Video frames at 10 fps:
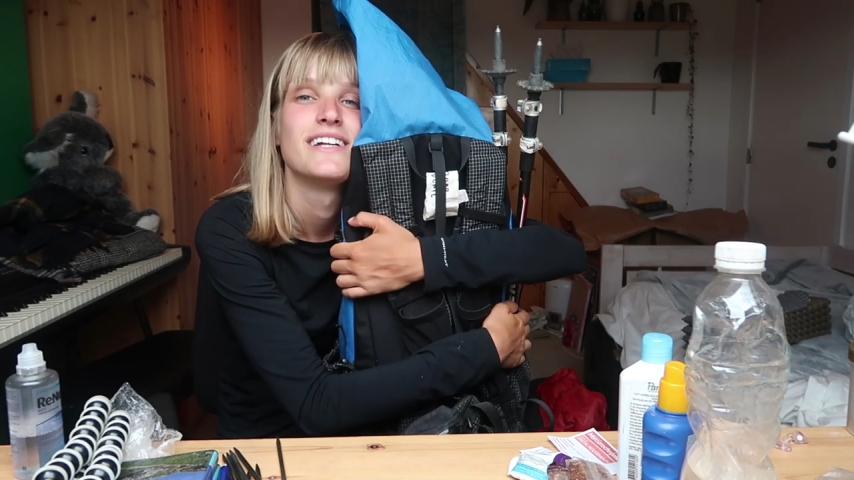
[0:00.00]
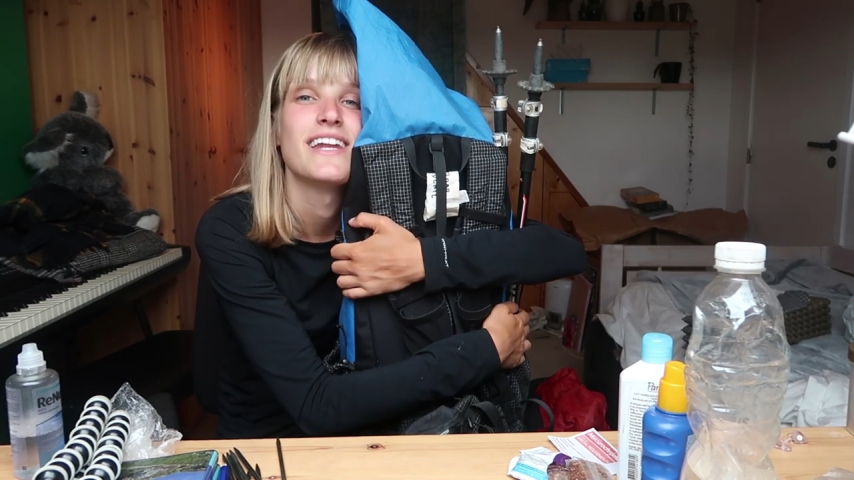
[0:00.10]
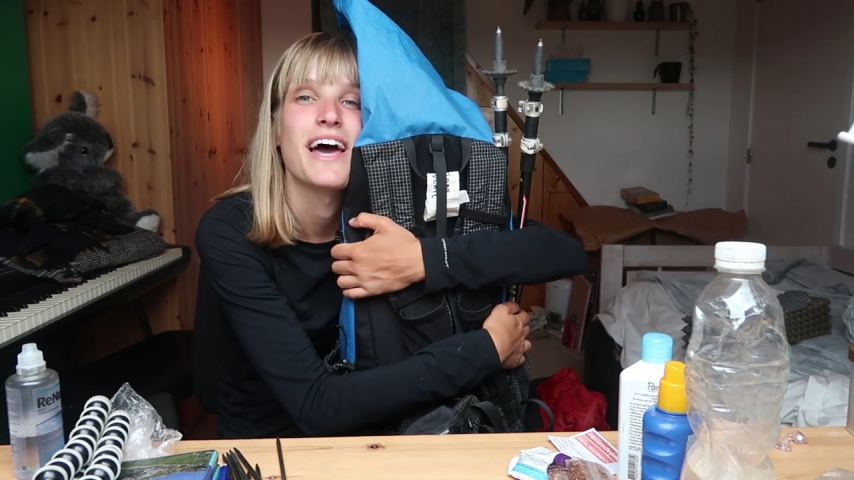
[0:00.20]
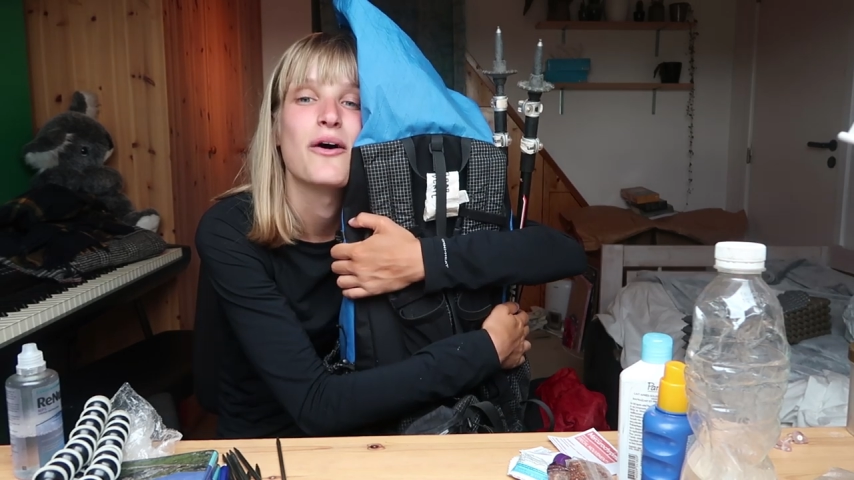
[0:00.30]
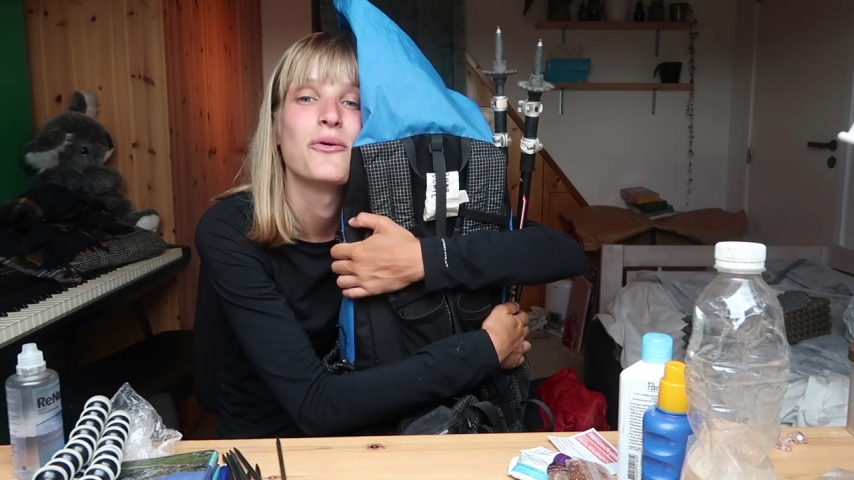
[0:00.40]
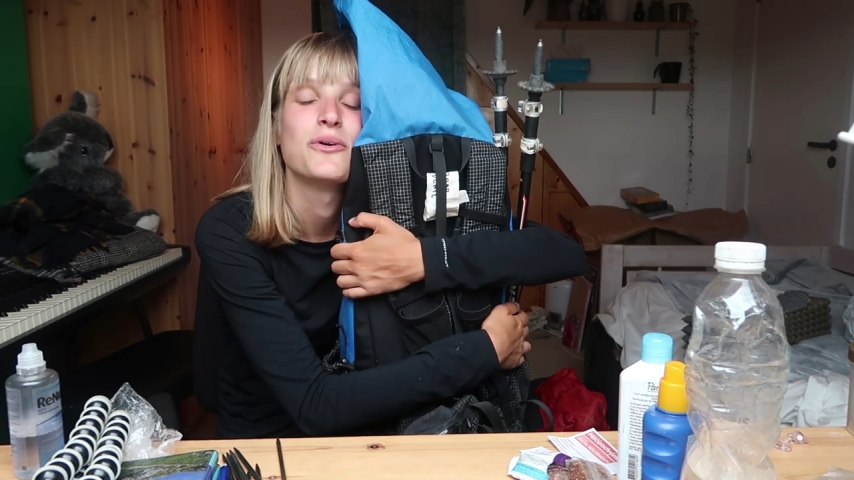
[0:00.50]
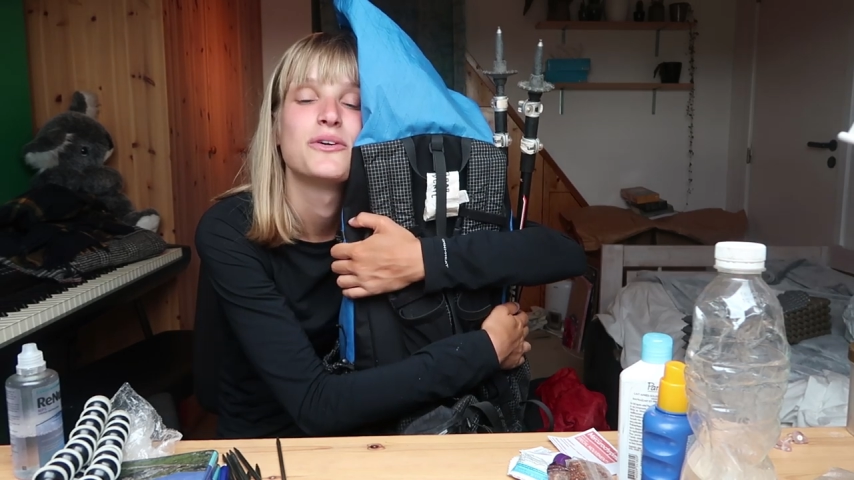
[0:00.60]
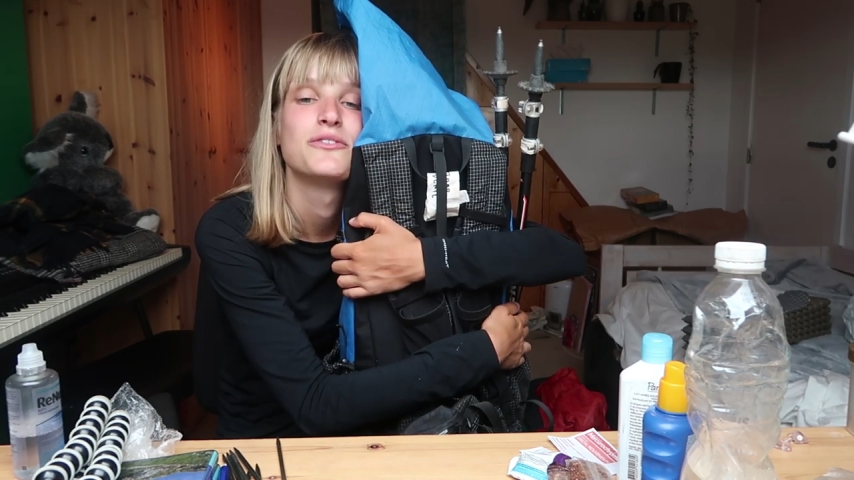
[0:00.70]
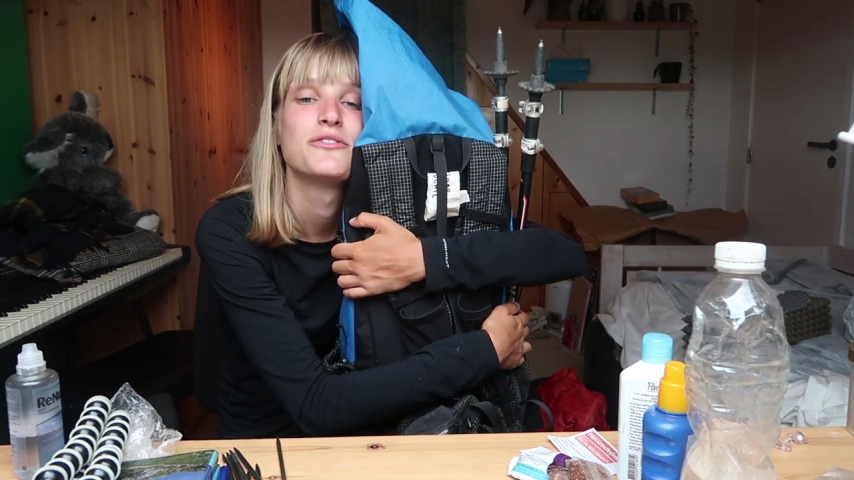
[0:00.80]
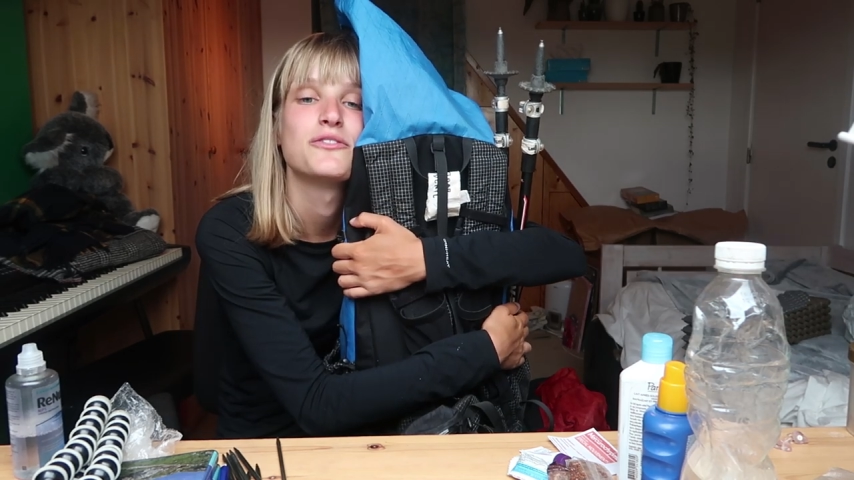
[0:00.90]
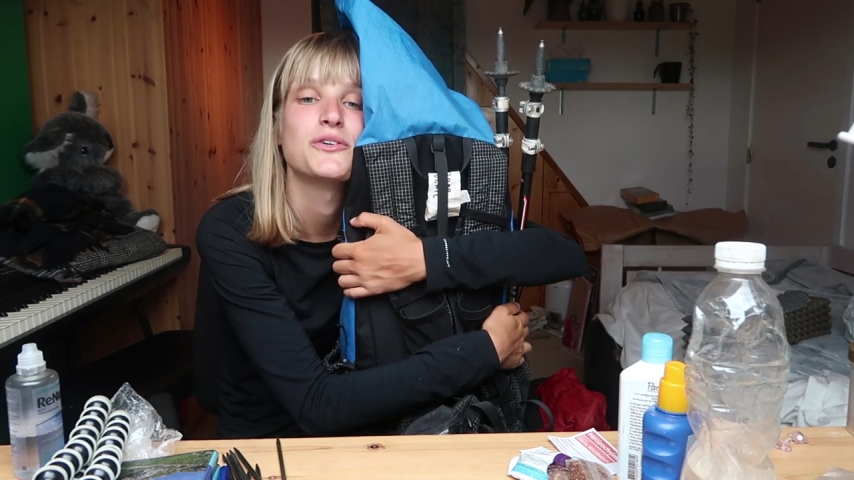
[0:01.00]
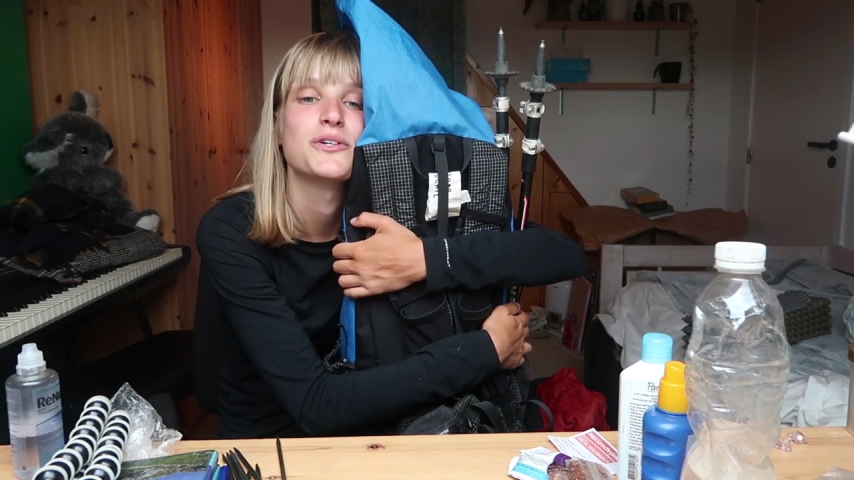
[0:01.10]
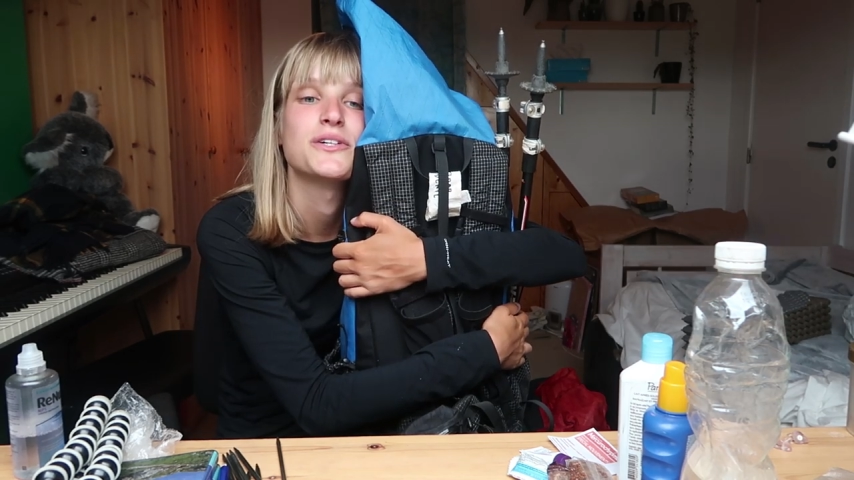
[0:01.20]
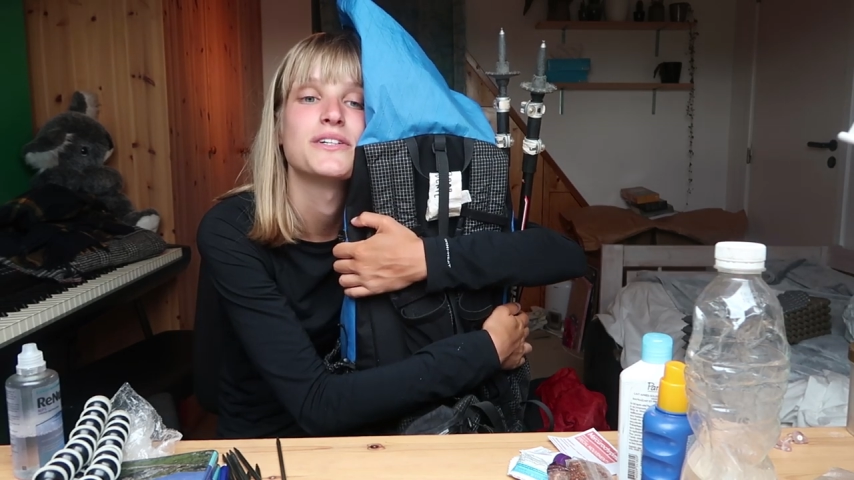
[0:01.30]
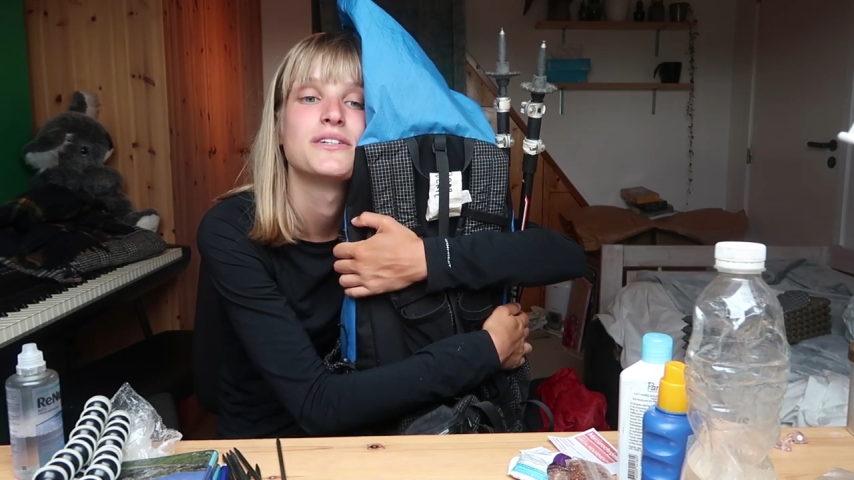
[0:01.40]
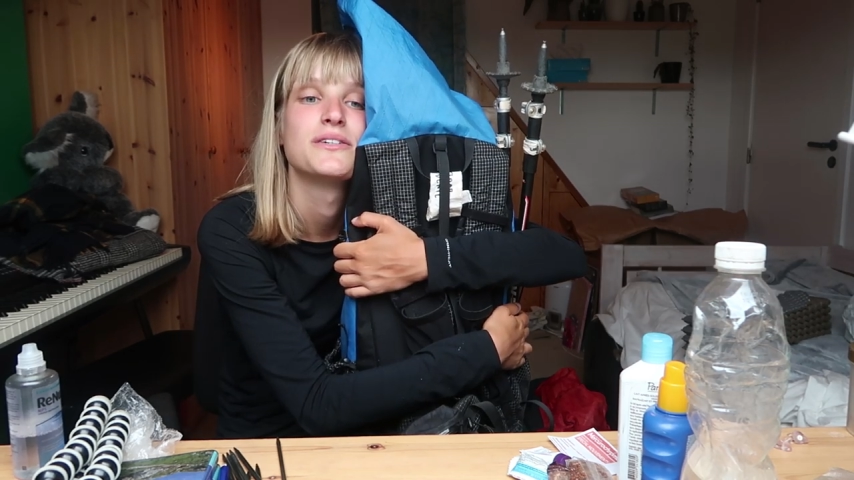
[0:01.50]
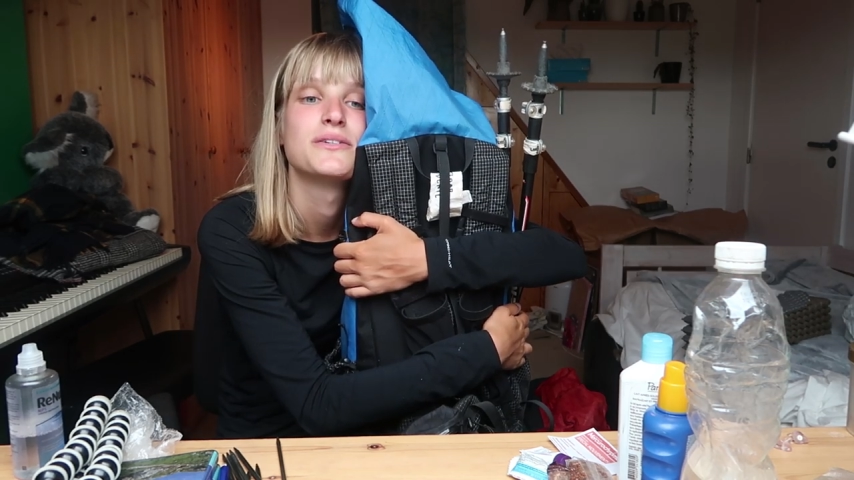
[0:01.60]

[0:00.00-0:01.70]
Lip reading: now for